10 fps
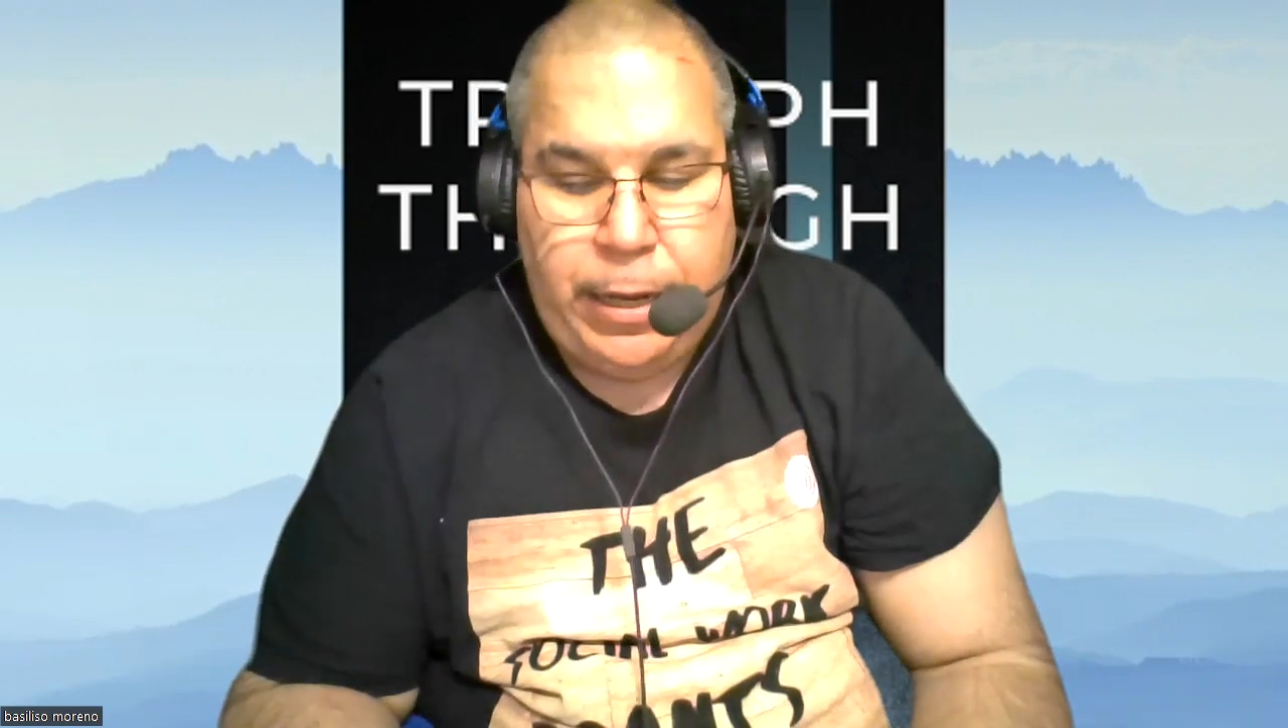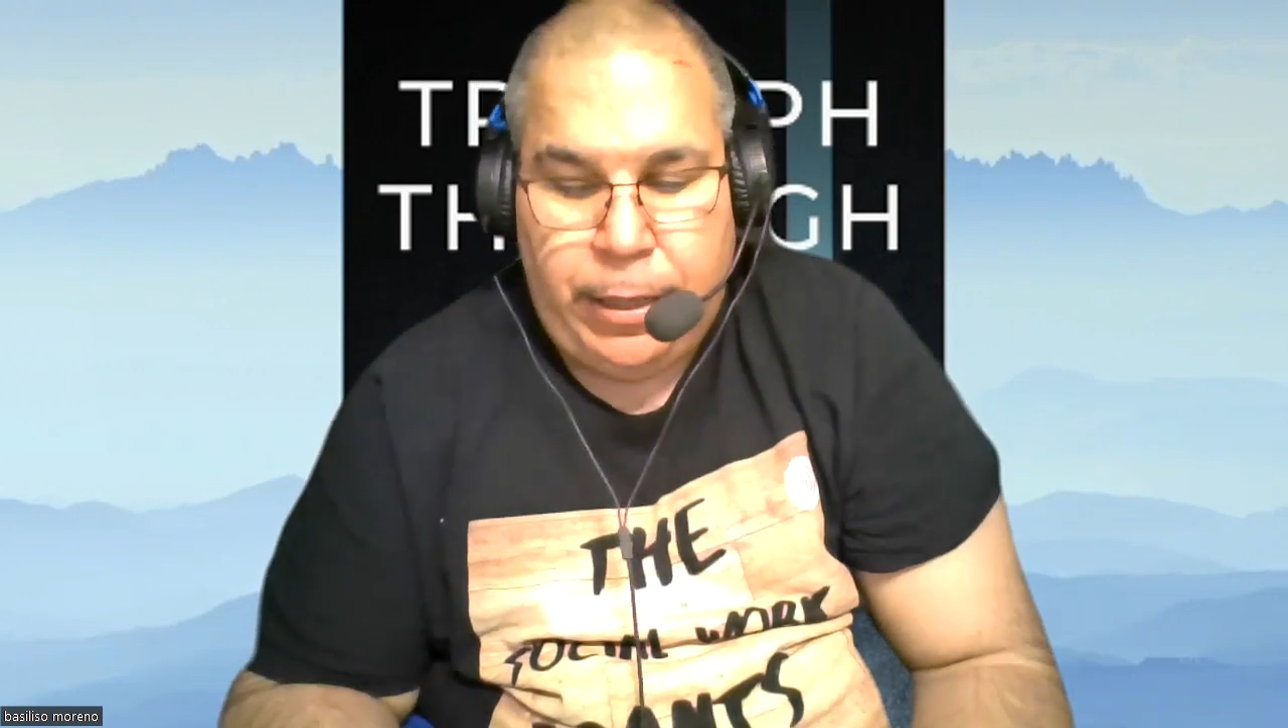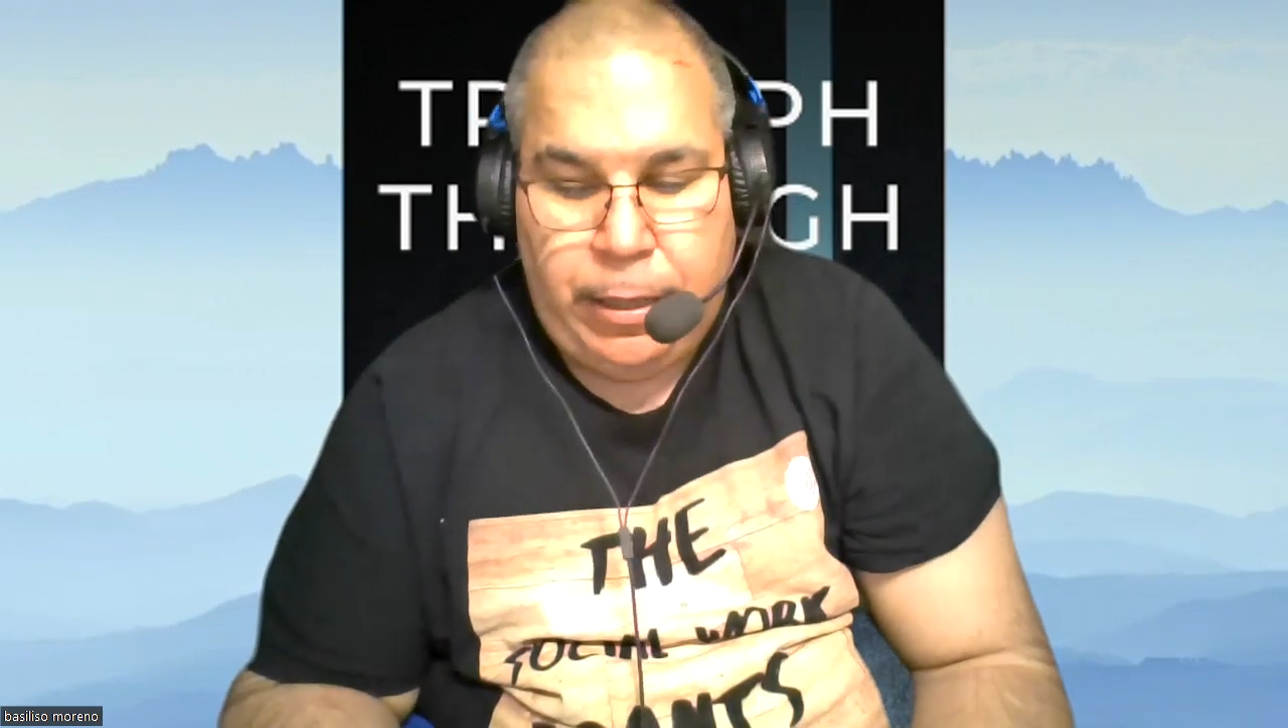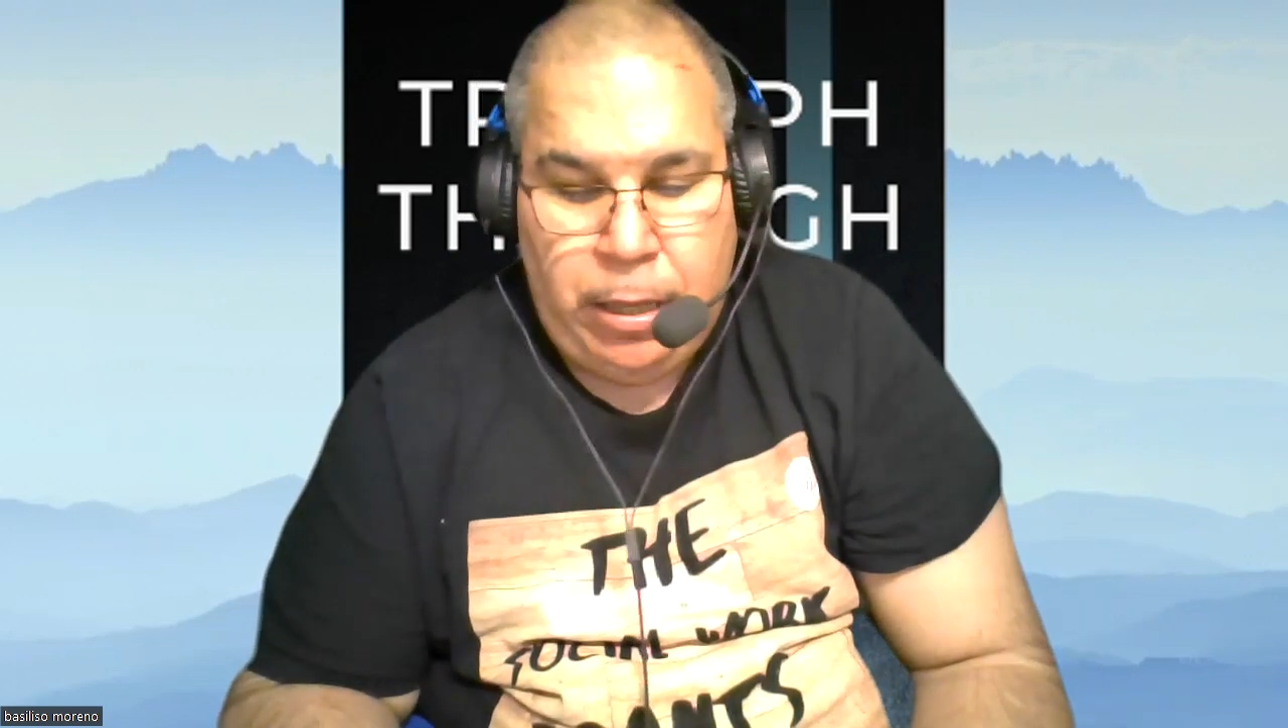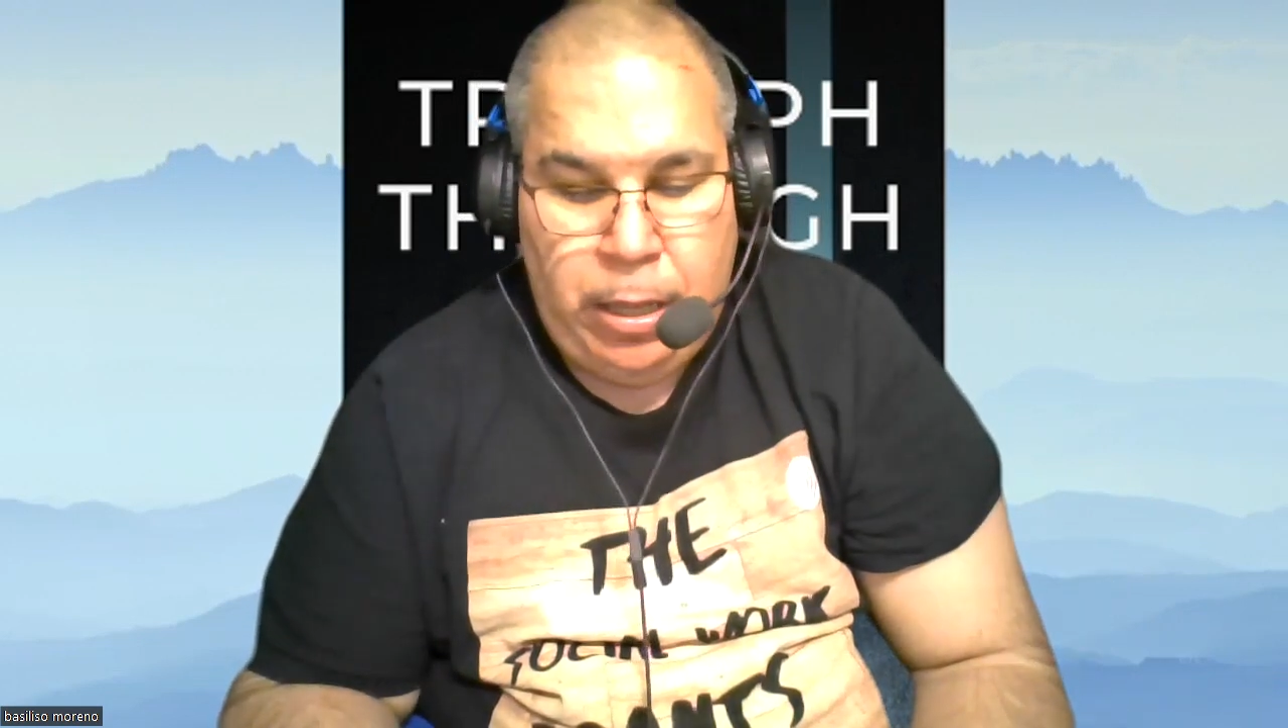and